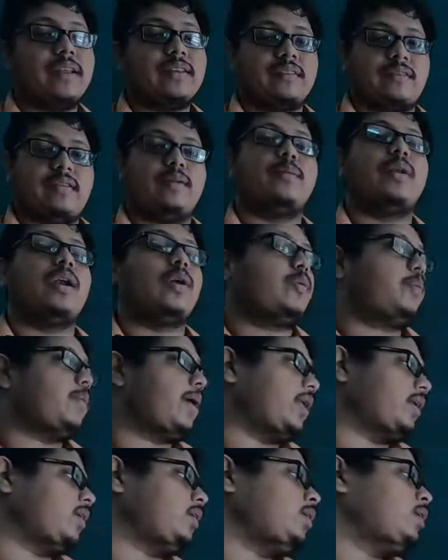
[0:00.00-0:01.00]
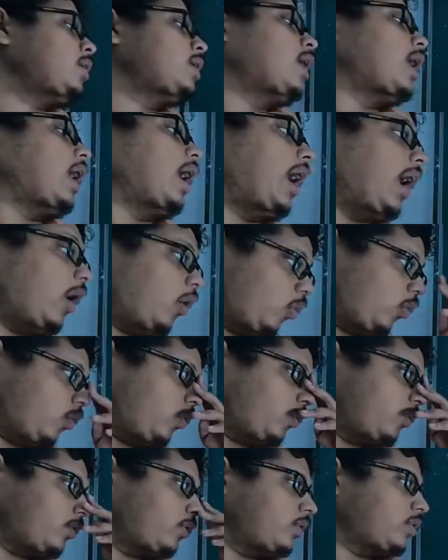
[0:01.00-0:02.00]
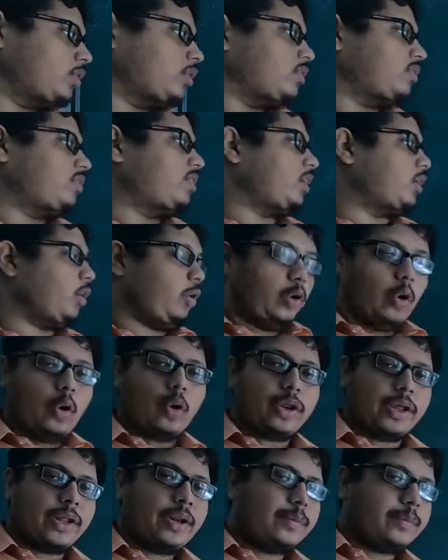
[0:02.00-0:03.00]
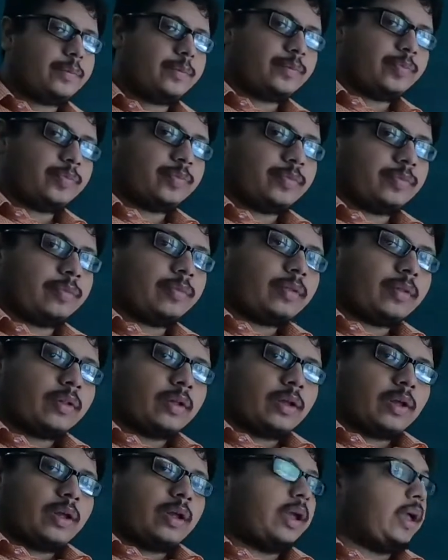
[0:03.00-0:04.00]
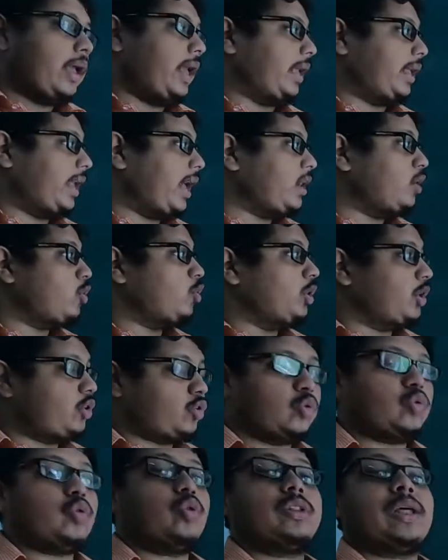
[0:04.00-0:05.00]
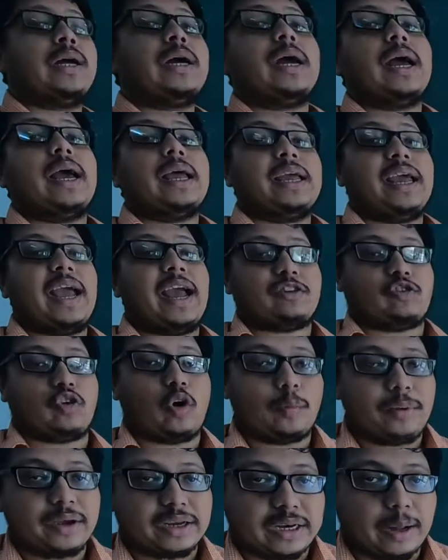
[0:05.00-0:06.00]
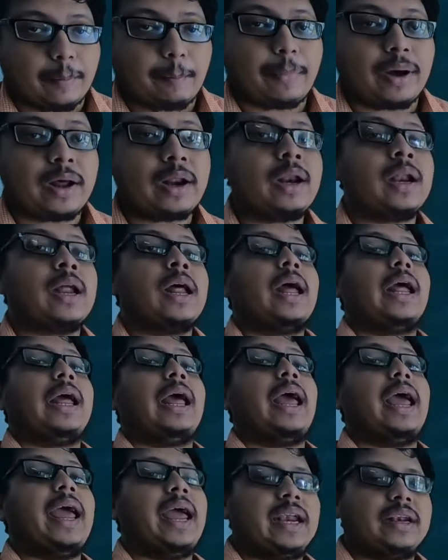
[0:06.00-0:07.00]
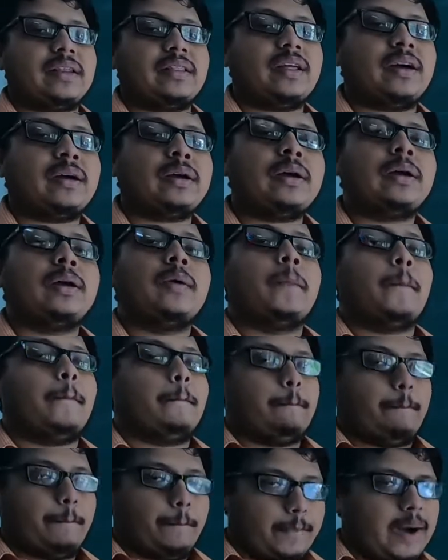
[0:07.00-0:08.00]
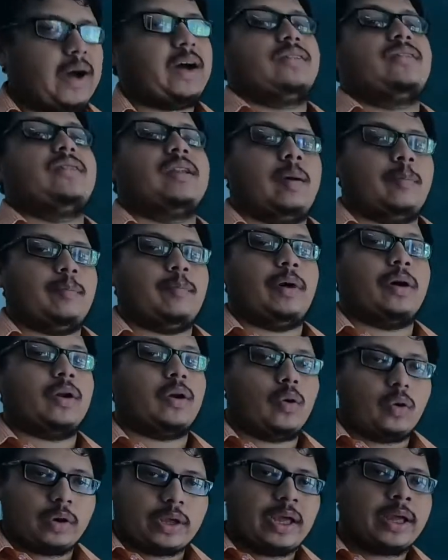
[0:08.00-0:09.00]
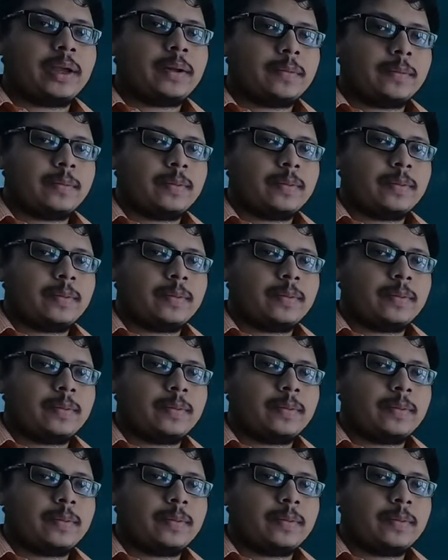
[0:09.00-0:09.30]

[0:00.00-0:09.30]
similar manner. How? See, chlorine, again you need to know the atomic number and the mass number. Okay?